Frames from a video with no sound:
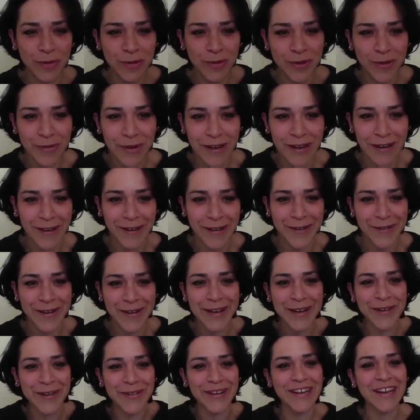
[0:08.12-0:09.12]
to
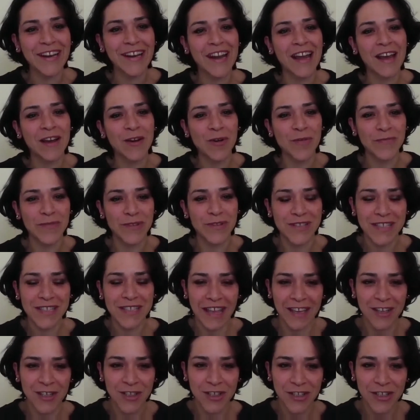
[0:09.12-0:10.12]
Green Gorilla
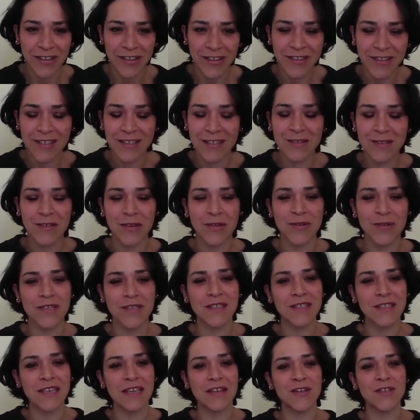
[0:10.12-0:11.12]
Conversations. So the
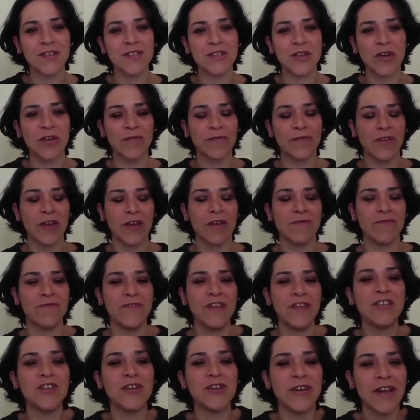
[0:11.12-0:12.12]
series of
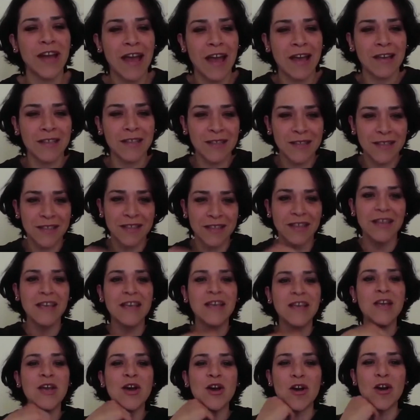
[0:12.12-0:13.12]
videocast
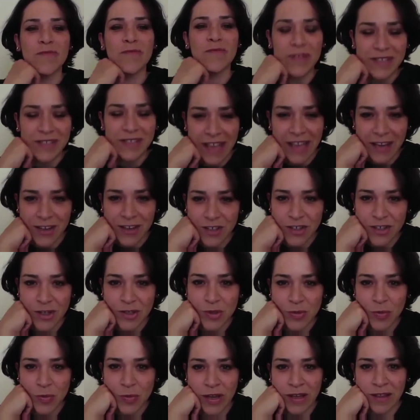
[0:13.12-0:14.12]

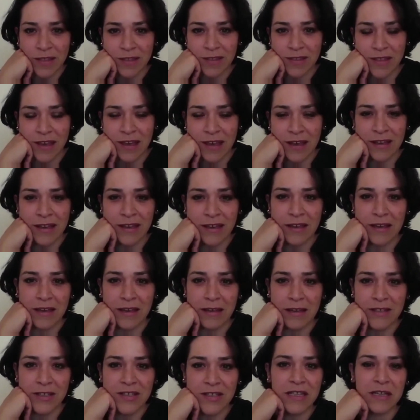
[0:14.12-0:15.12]
conversations with
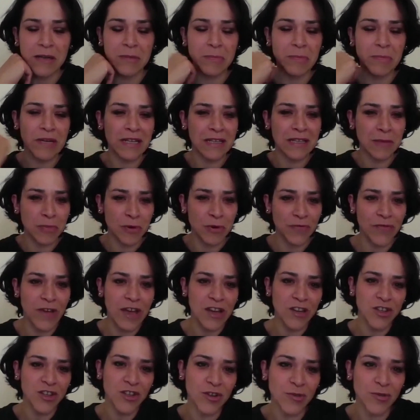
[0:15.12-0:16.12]
sustainability
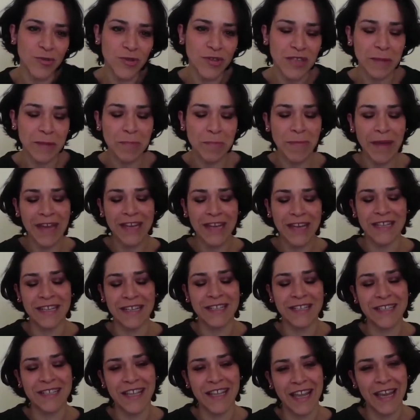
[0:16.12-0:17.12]
professionals that made
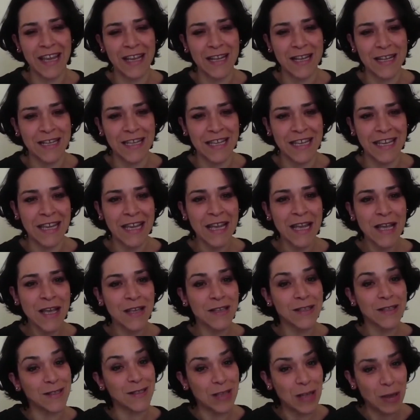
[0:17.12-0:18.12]
it in the
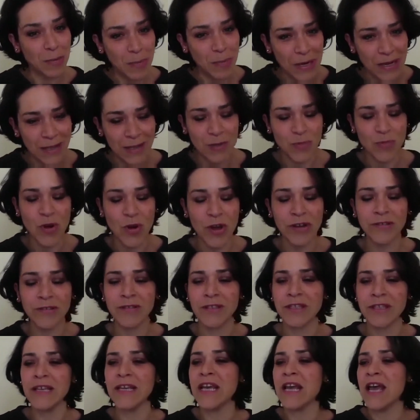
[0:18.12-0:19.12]
sustainability
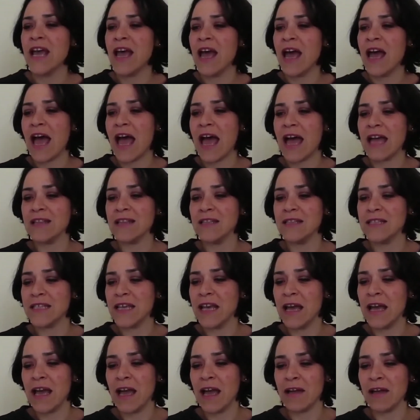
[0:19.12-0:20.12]
world. And
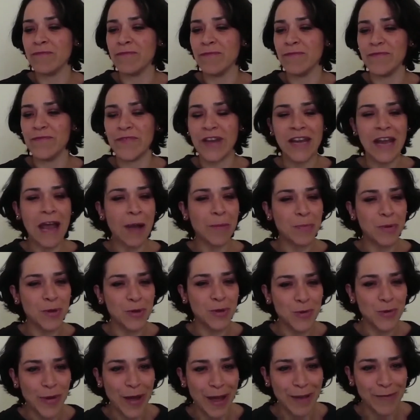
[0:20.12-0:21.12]
I'm very happy
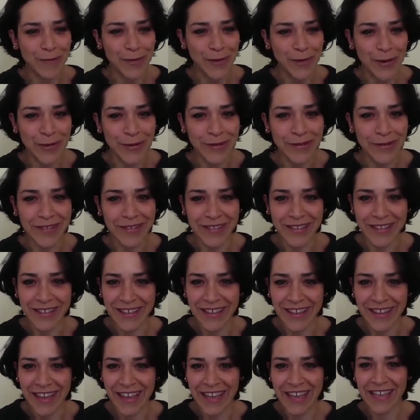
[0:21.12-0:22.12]
to have you
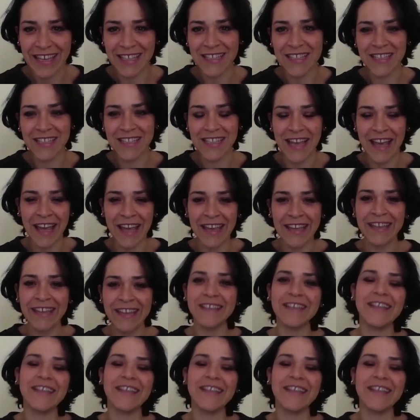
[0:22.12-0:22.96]
here today.